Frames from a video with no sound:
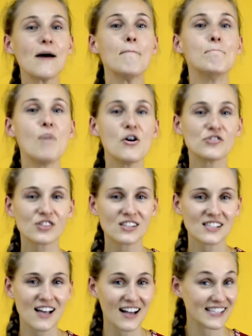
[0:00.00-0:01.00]
most
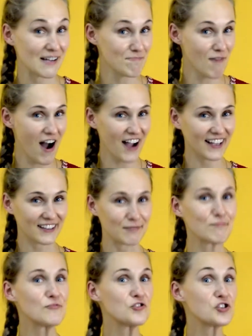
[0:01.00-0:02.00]
exciting market,
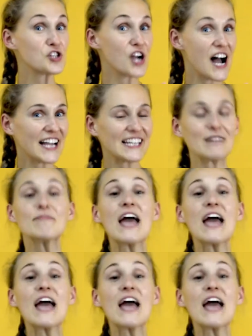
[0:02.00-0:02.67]
China.